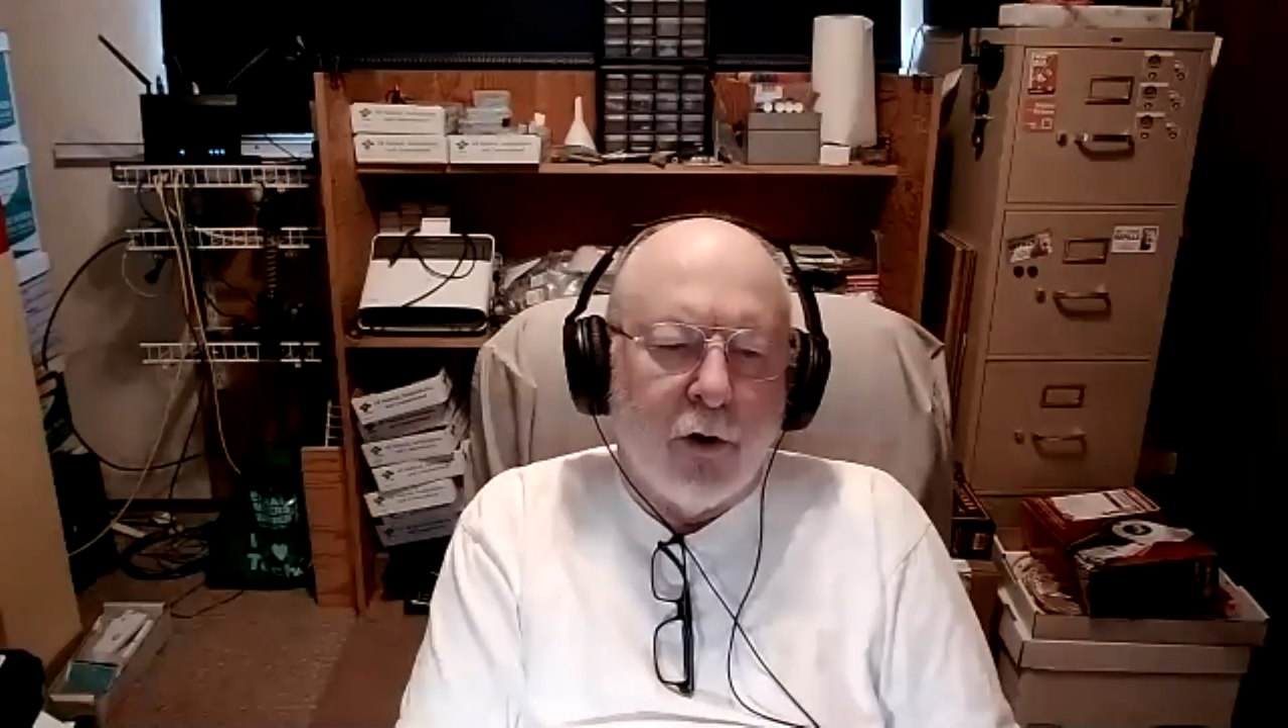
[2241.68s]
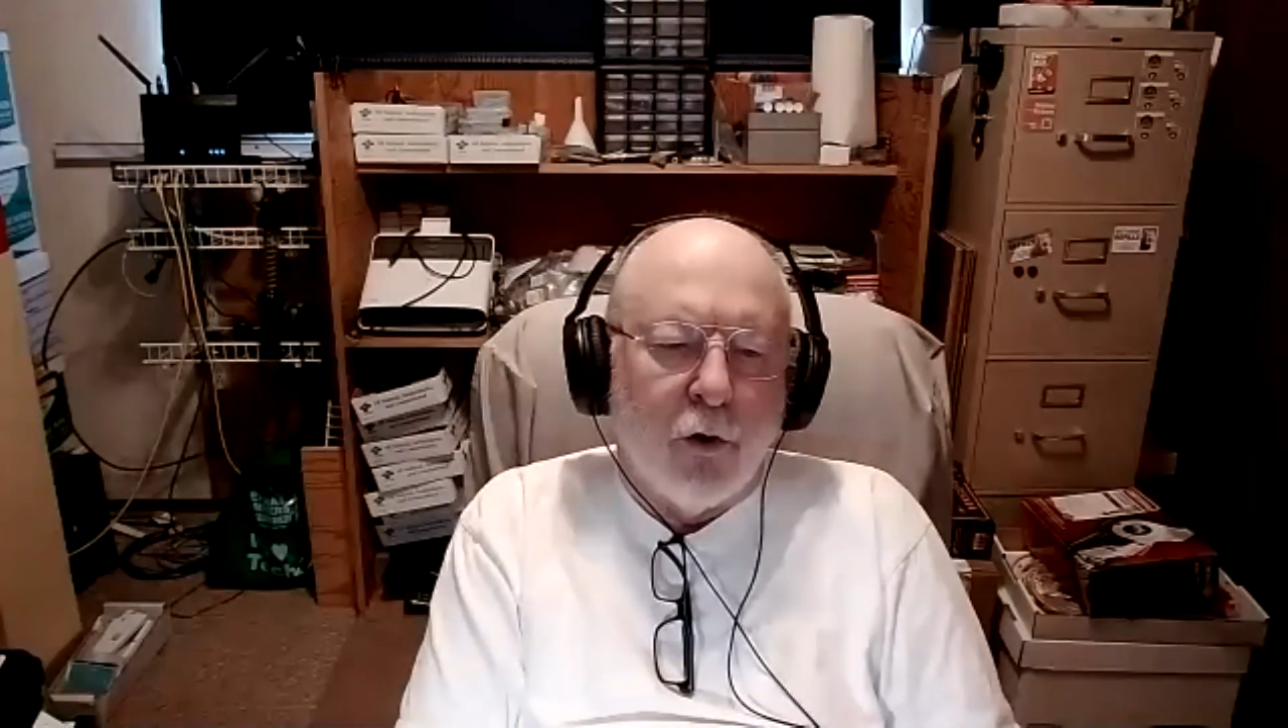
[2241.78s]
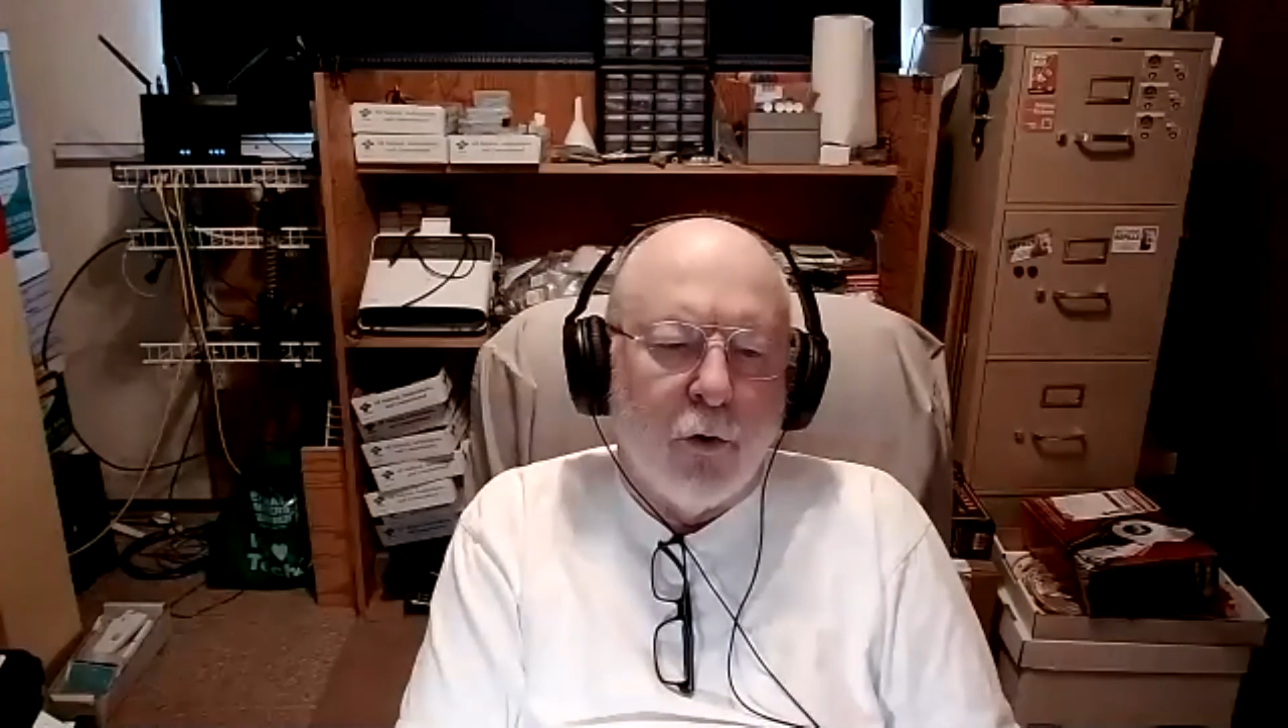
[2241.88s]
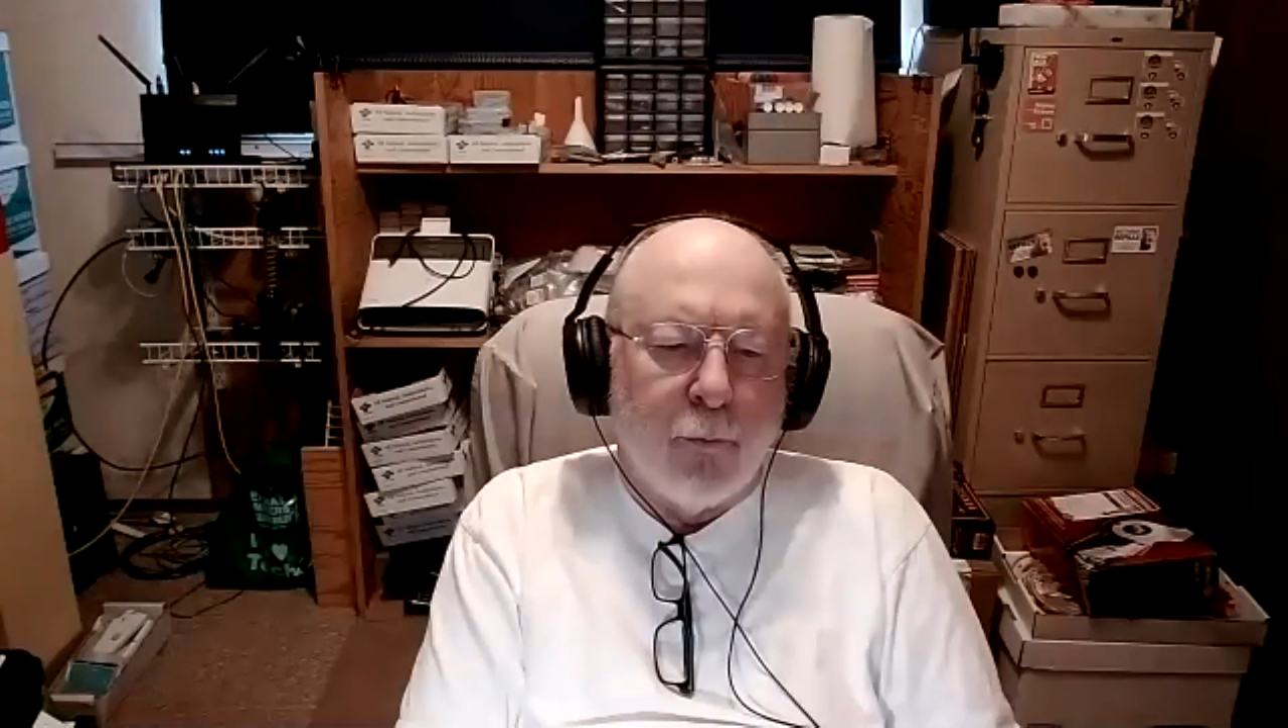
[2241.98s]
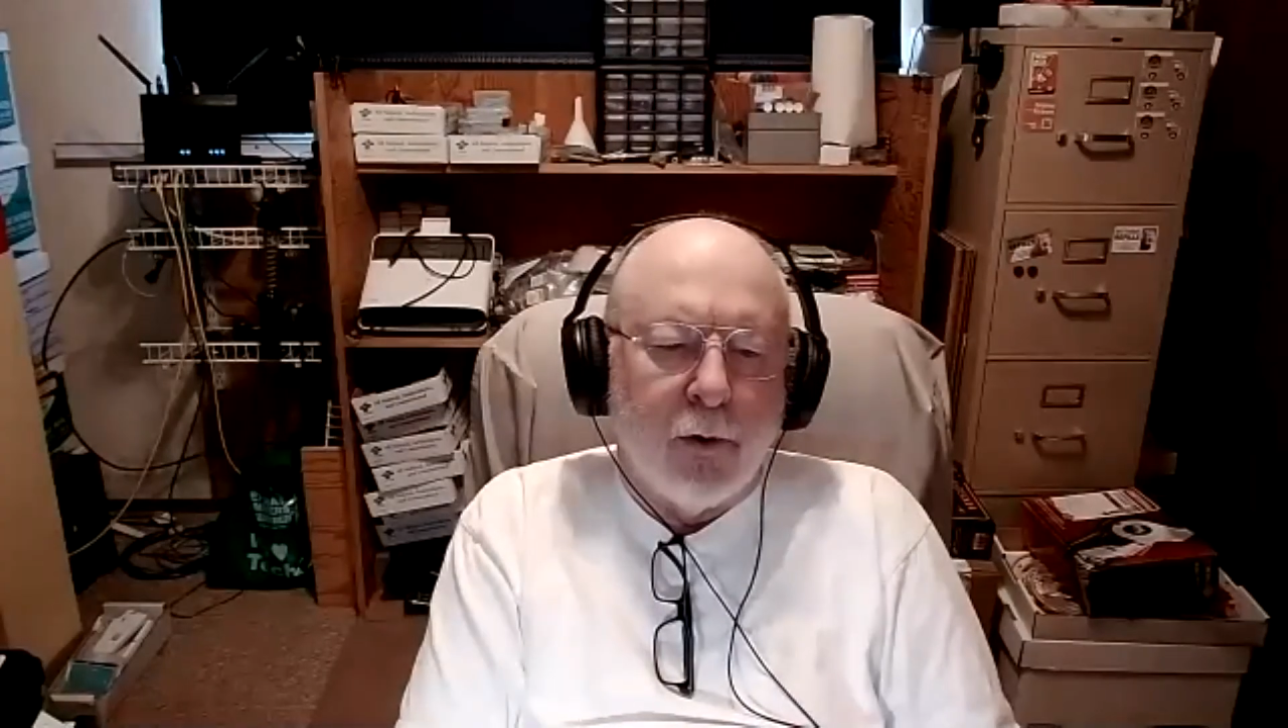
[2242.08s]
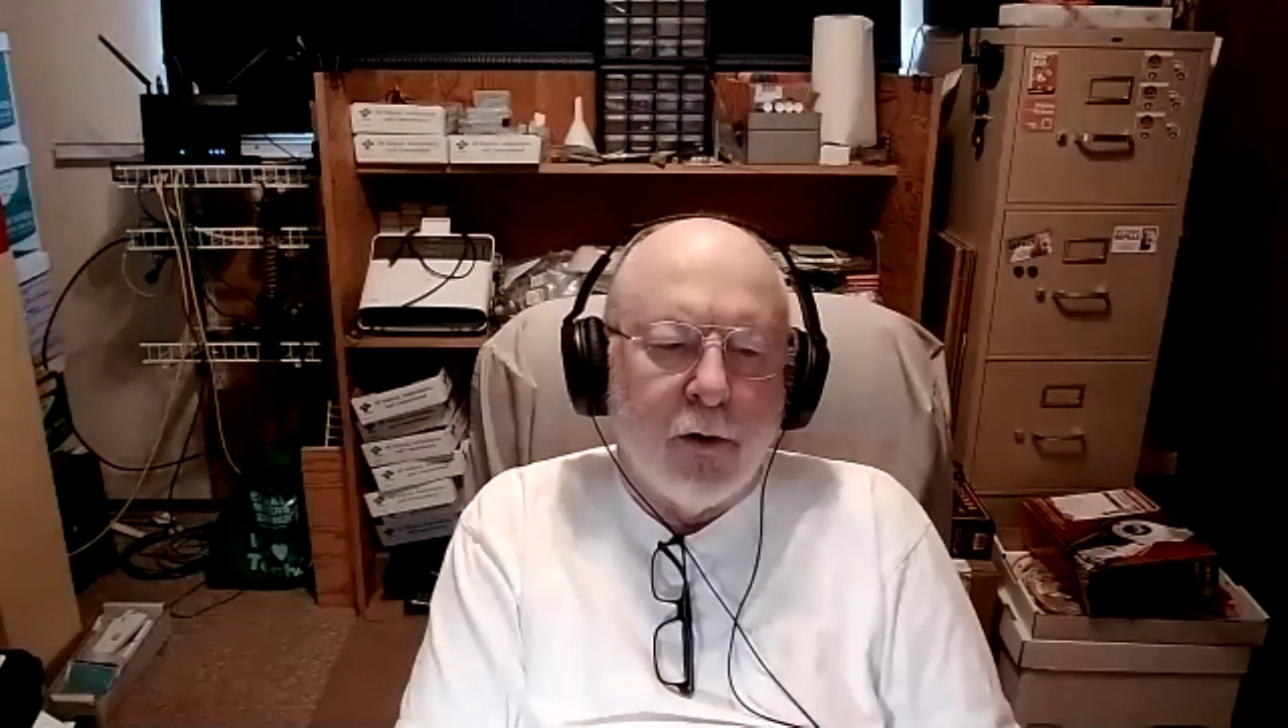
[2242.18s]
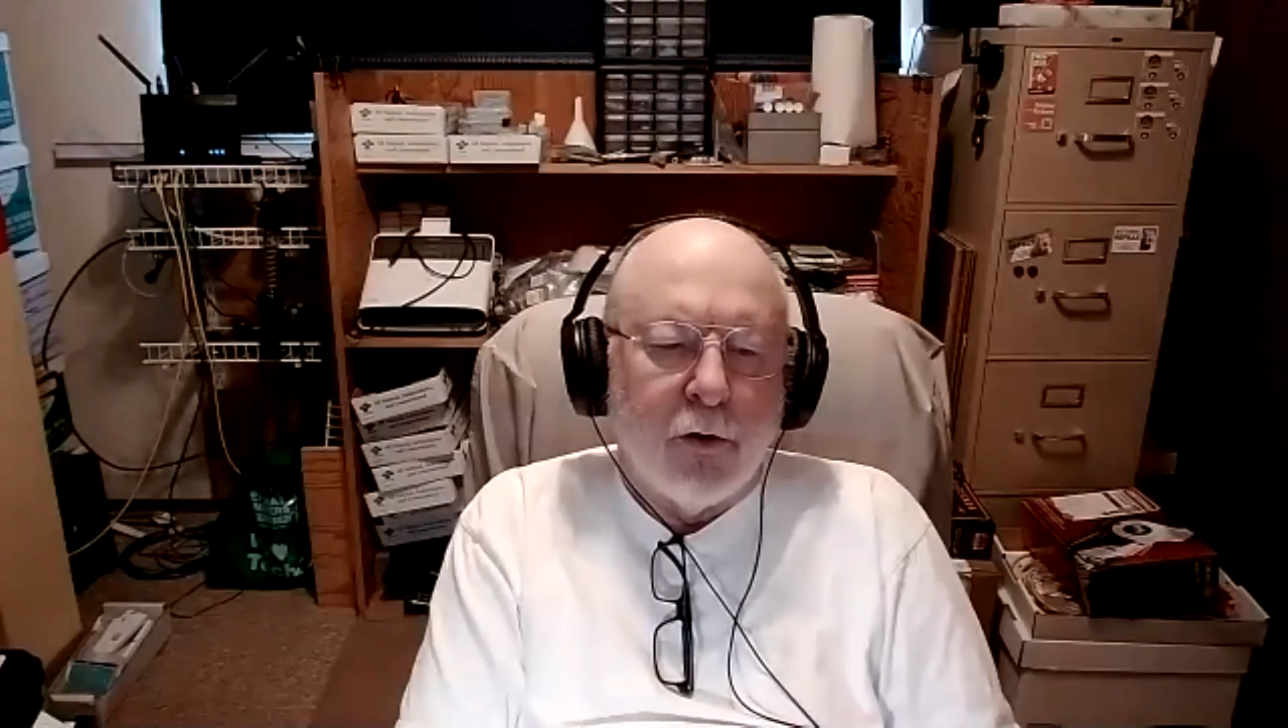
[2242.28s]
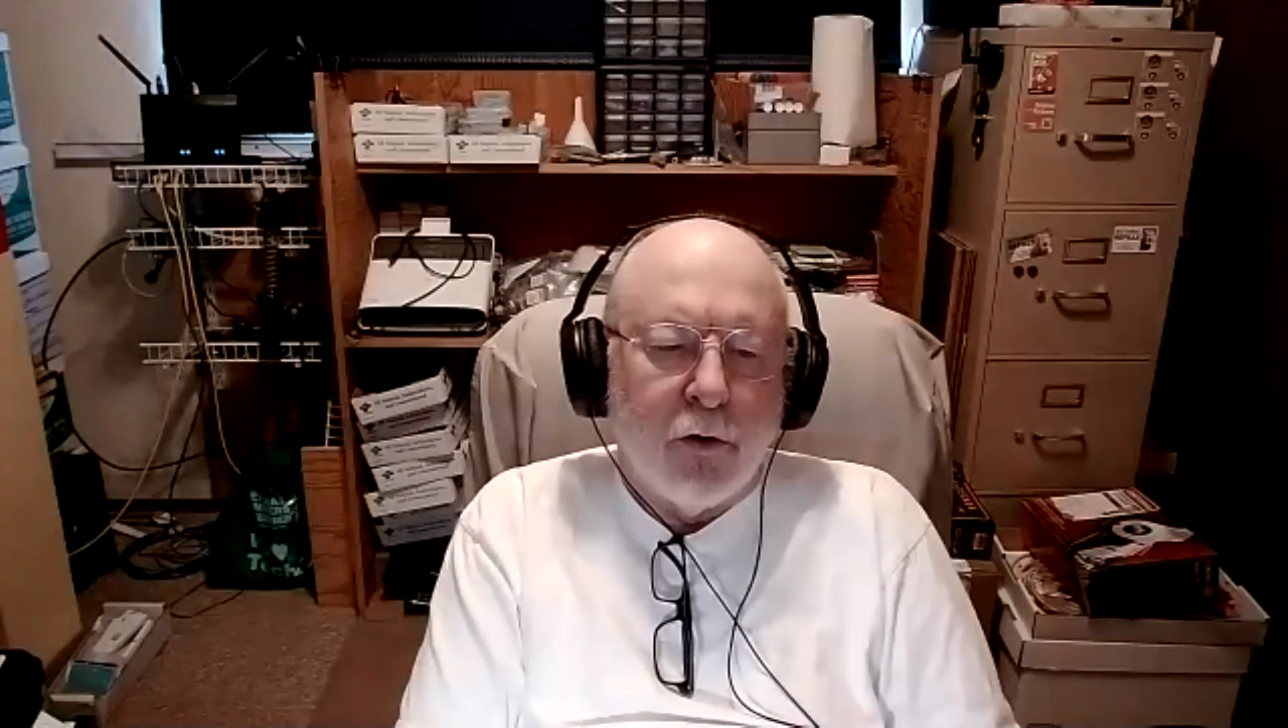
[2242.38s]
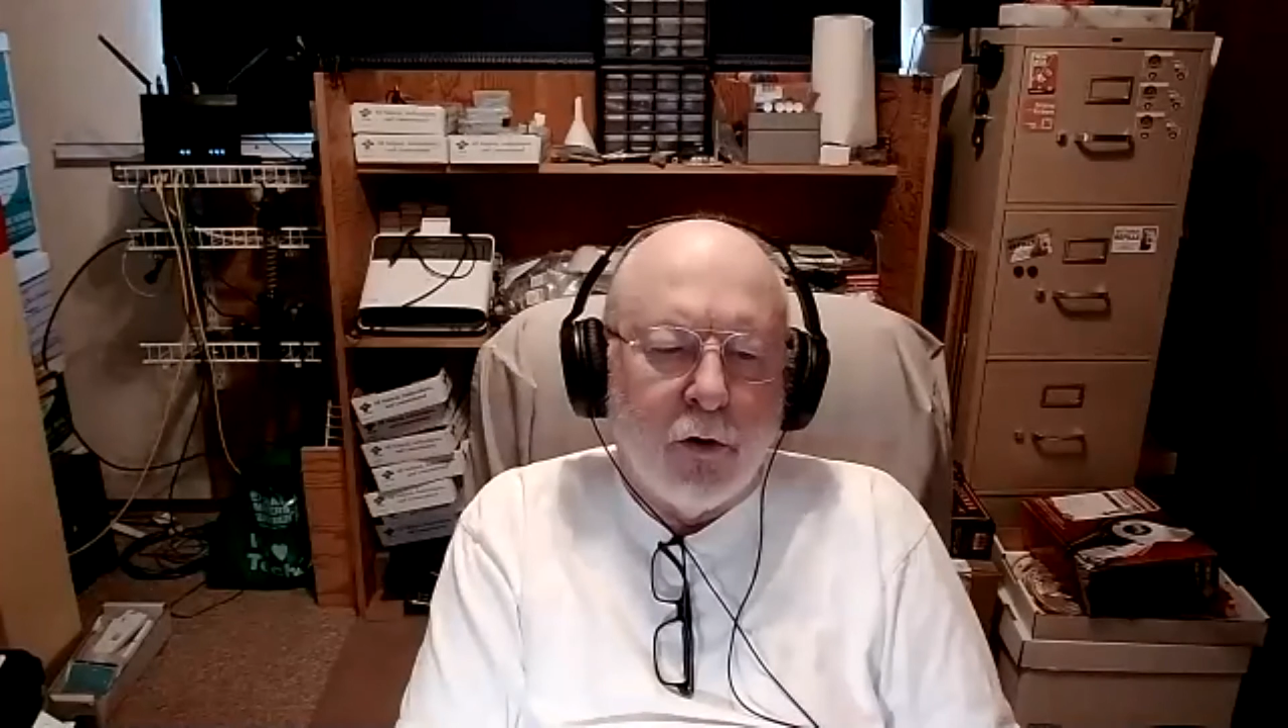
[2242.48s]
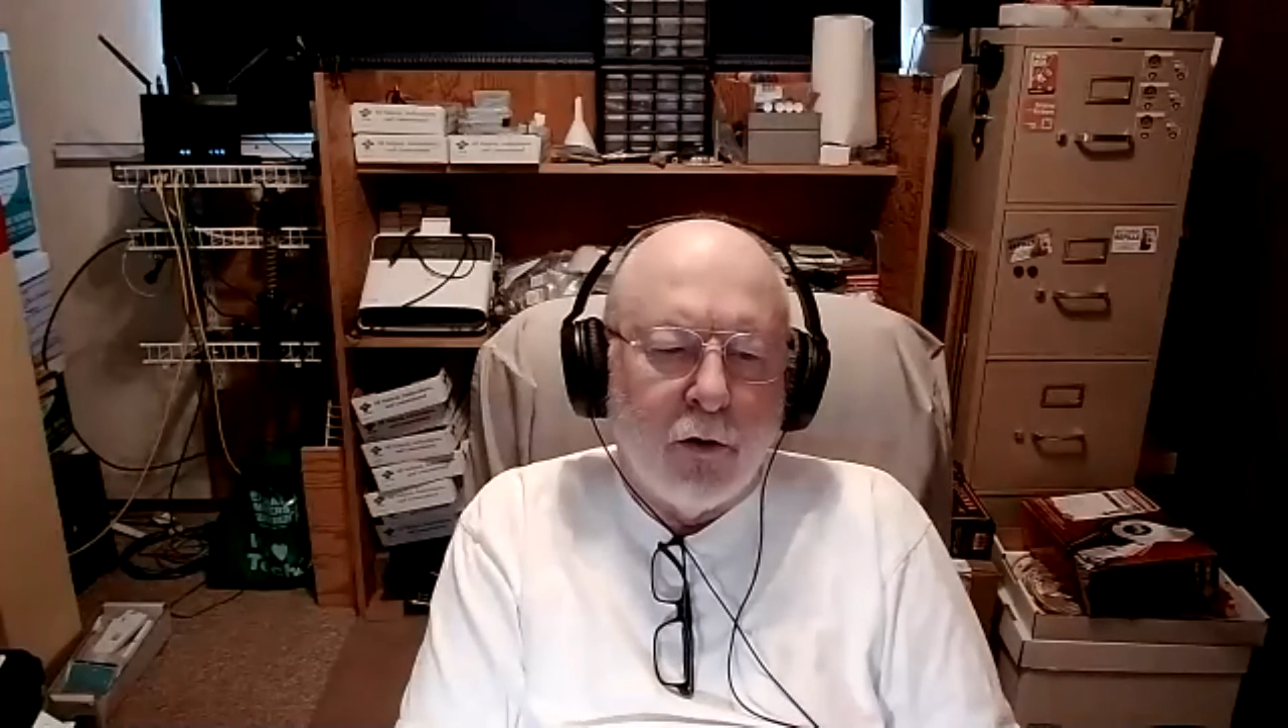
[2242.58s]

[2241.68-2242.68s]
open at all